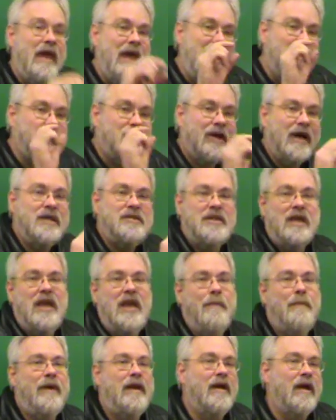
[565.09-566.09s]
It tries to
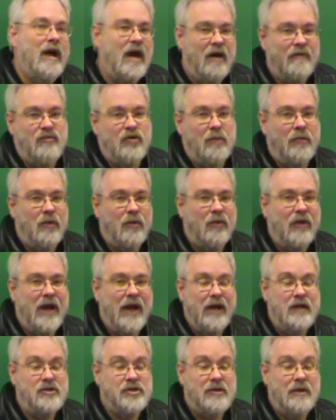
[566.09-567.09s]
keep it in a comfortable
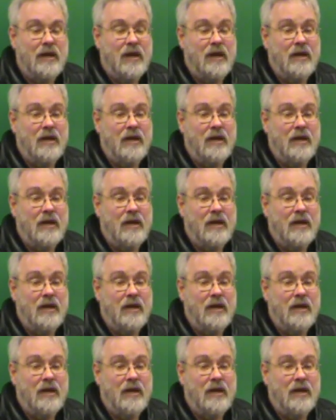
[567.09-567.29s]
range.